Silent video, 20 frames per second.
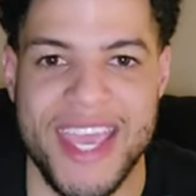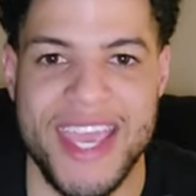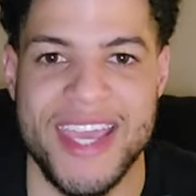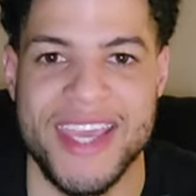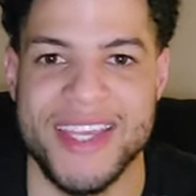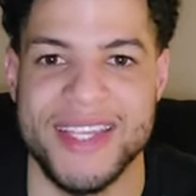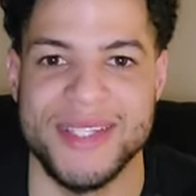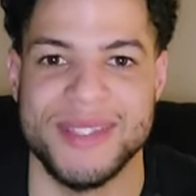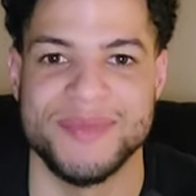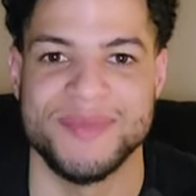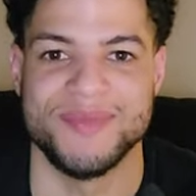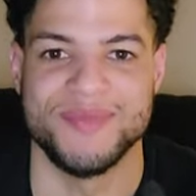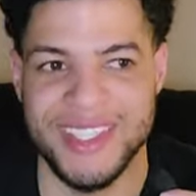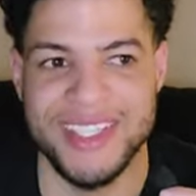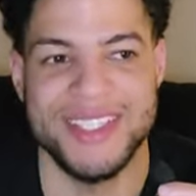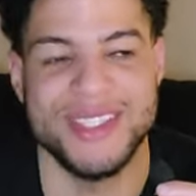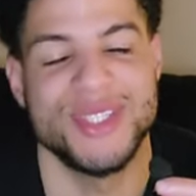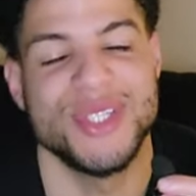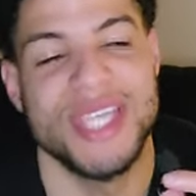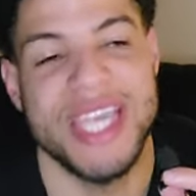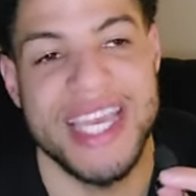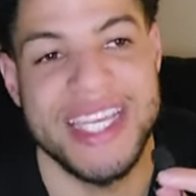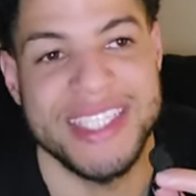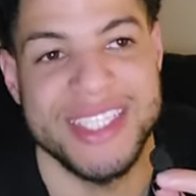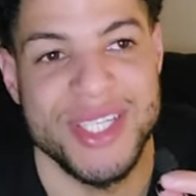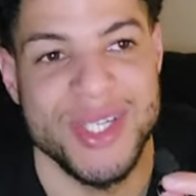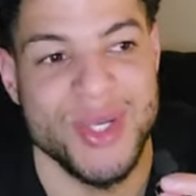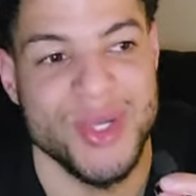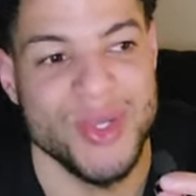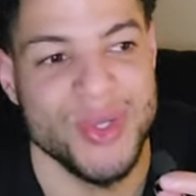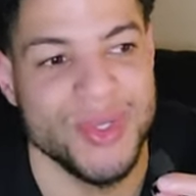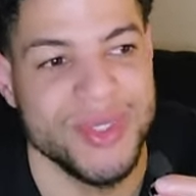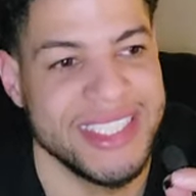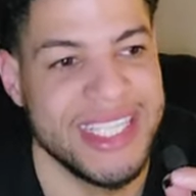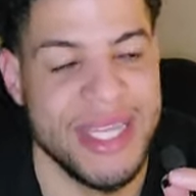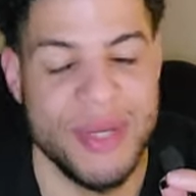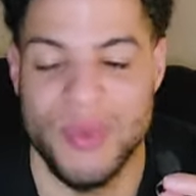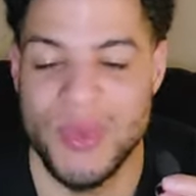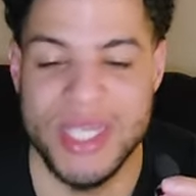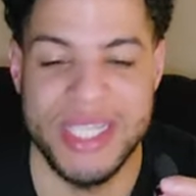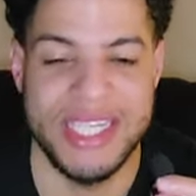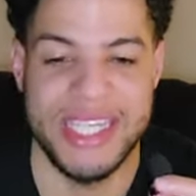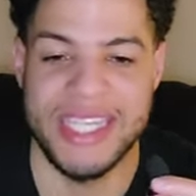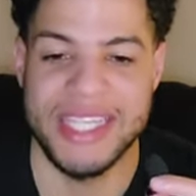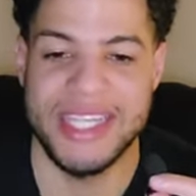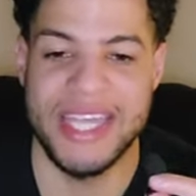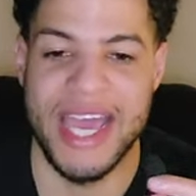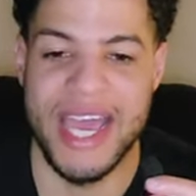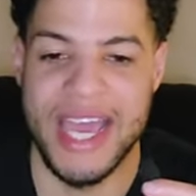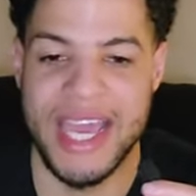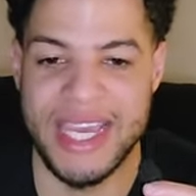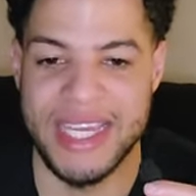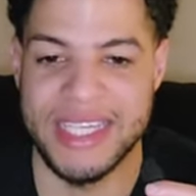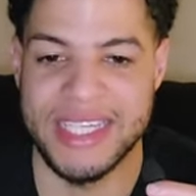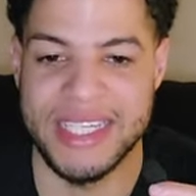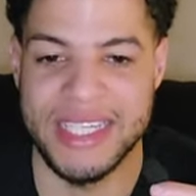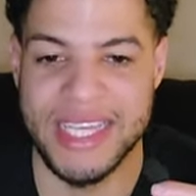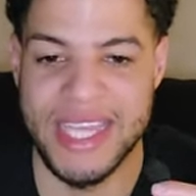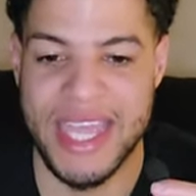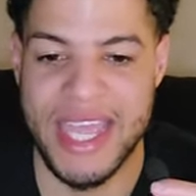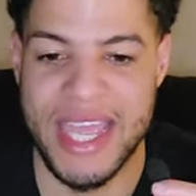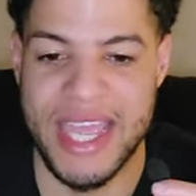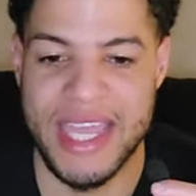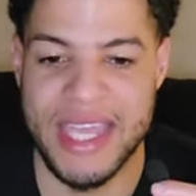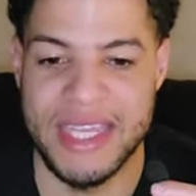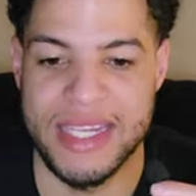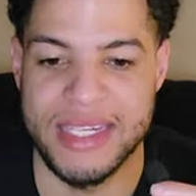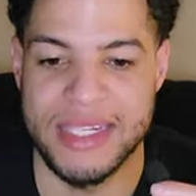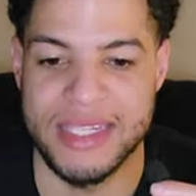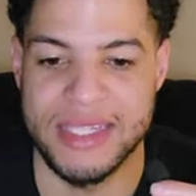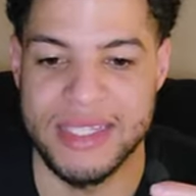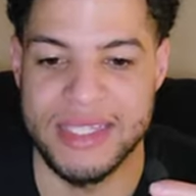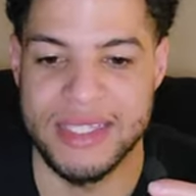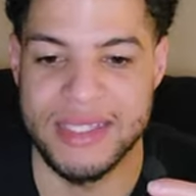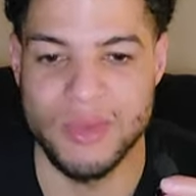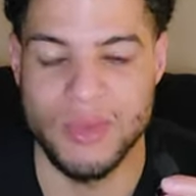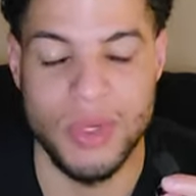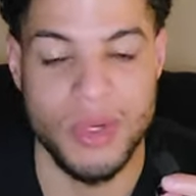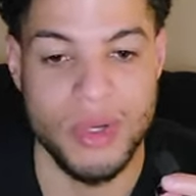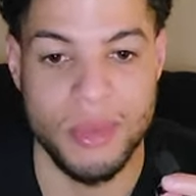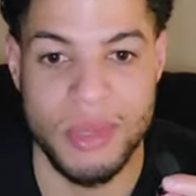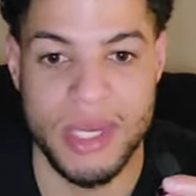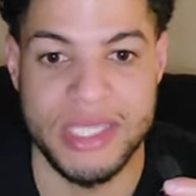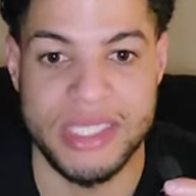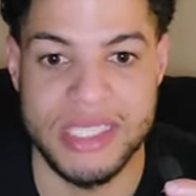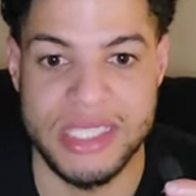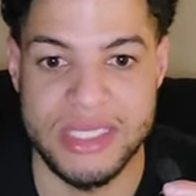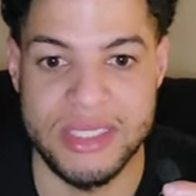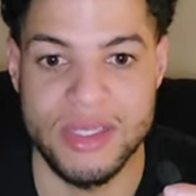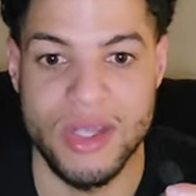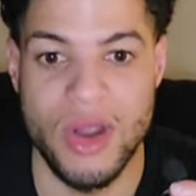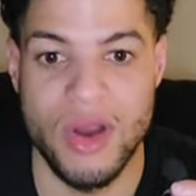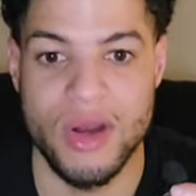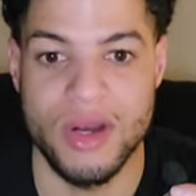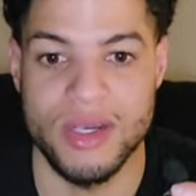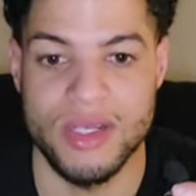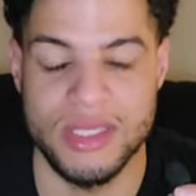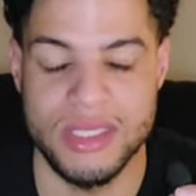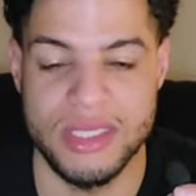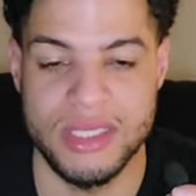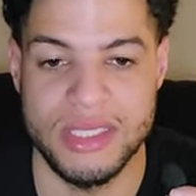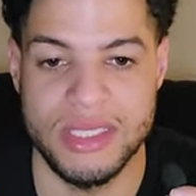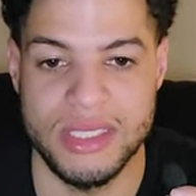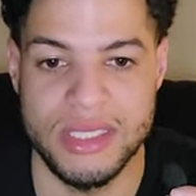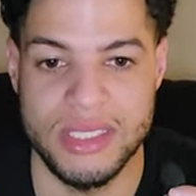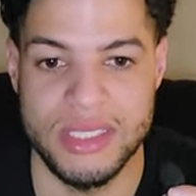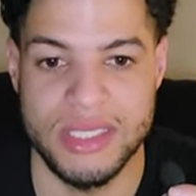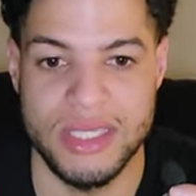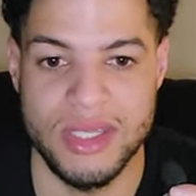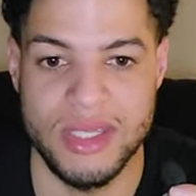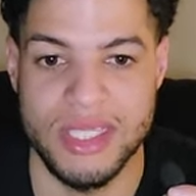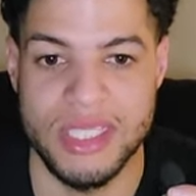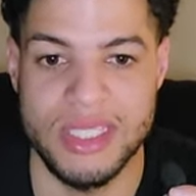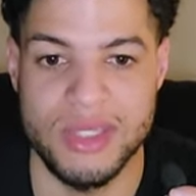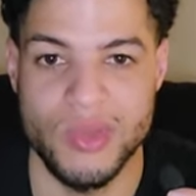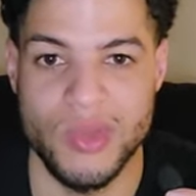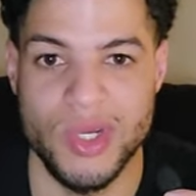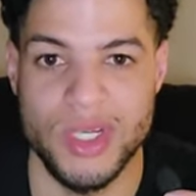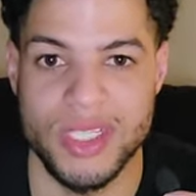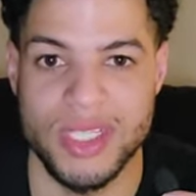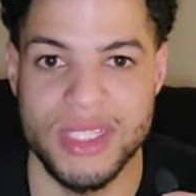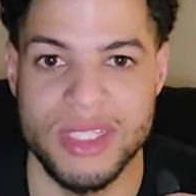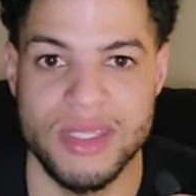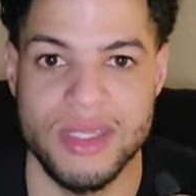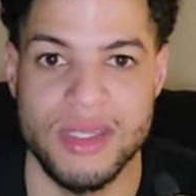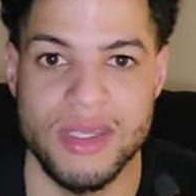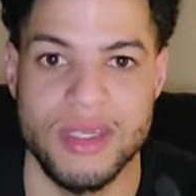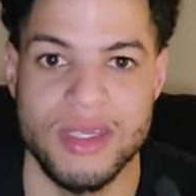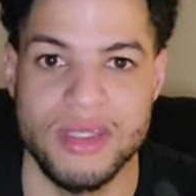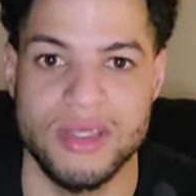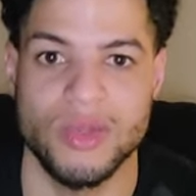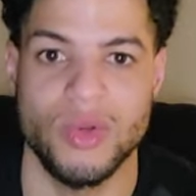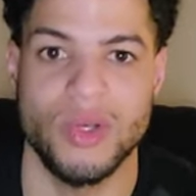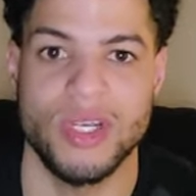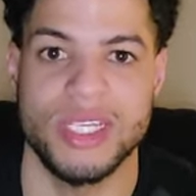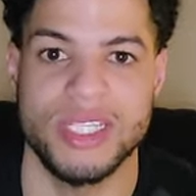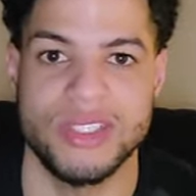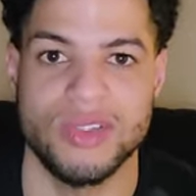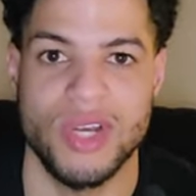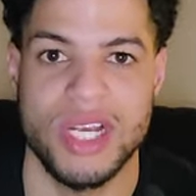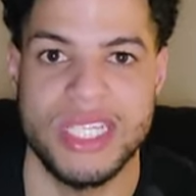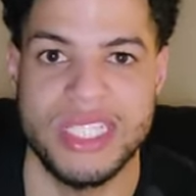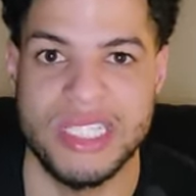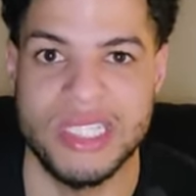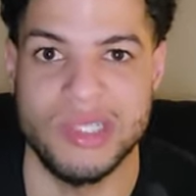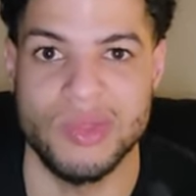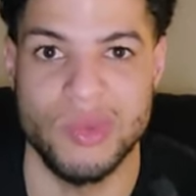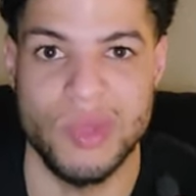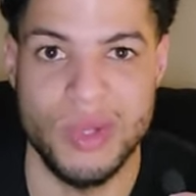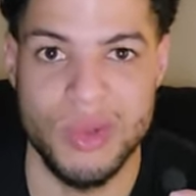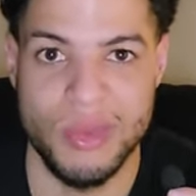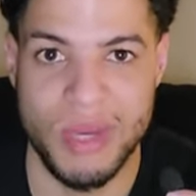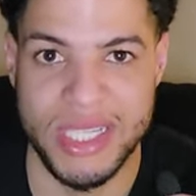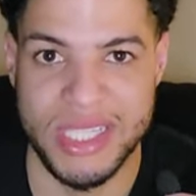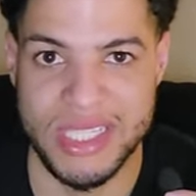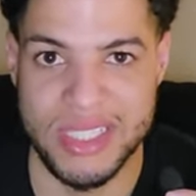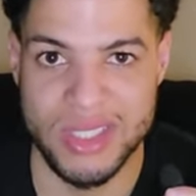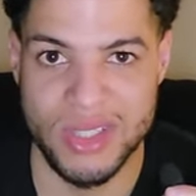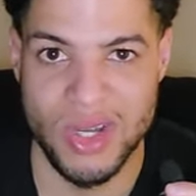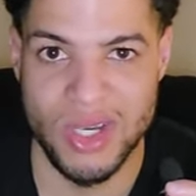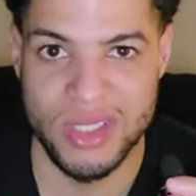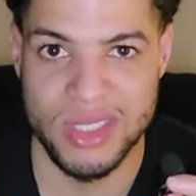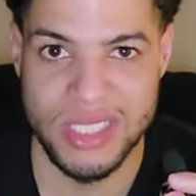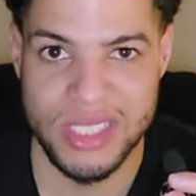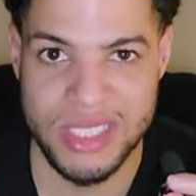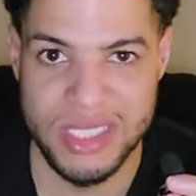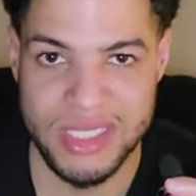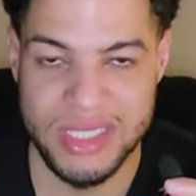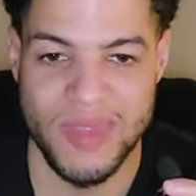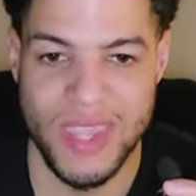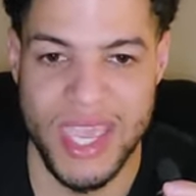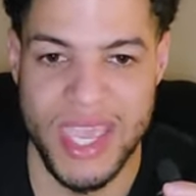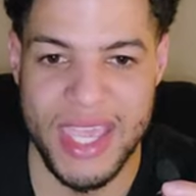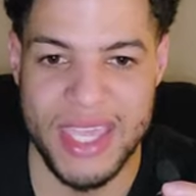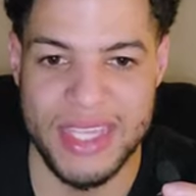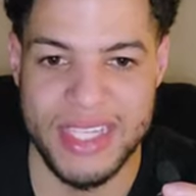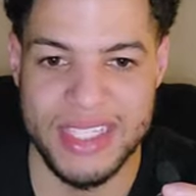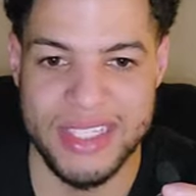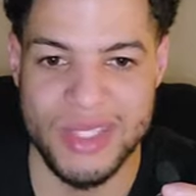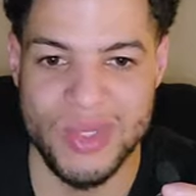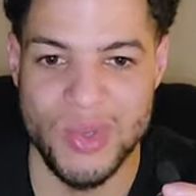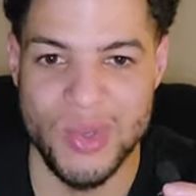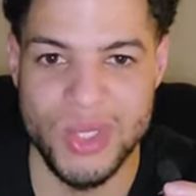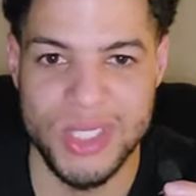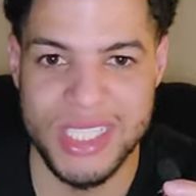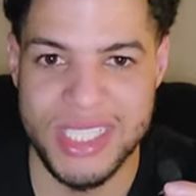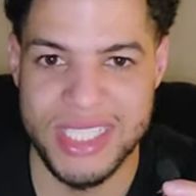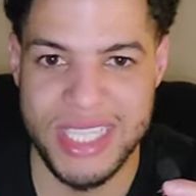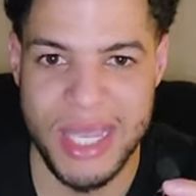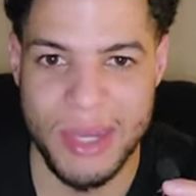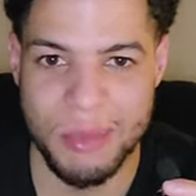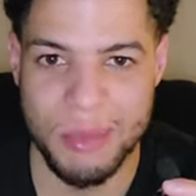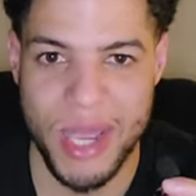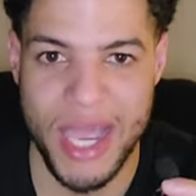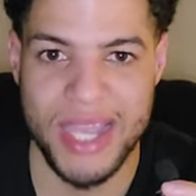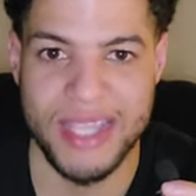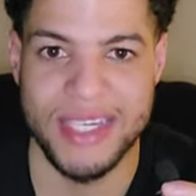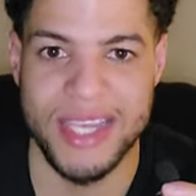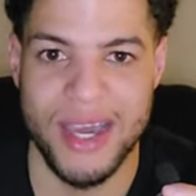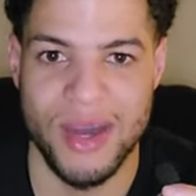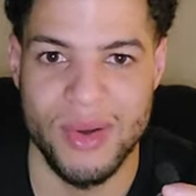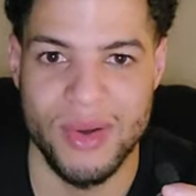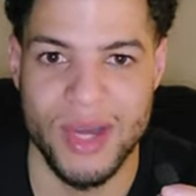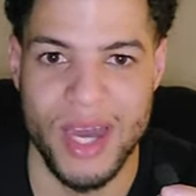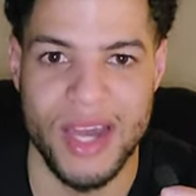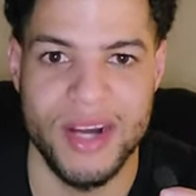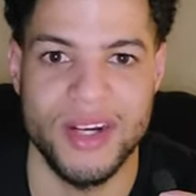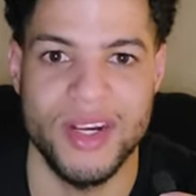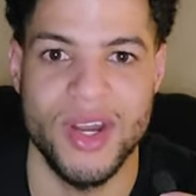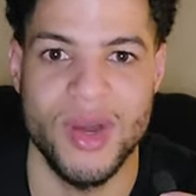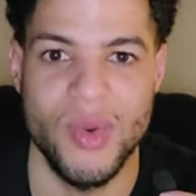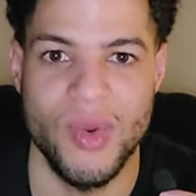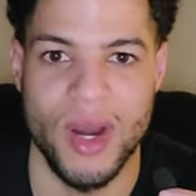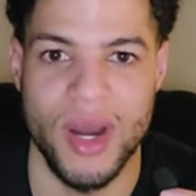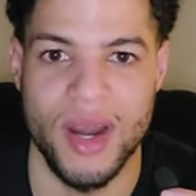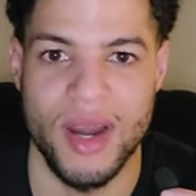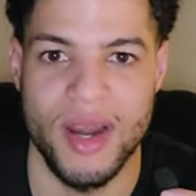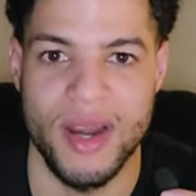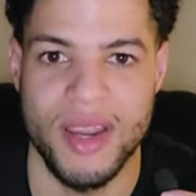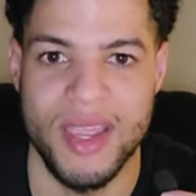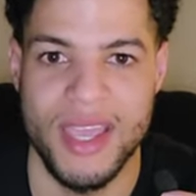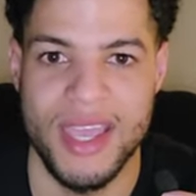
And so yeah, so then we did that and we were about to start so this is where the story gets crazy is we were about to start this and this dude just like backed out out of nowhere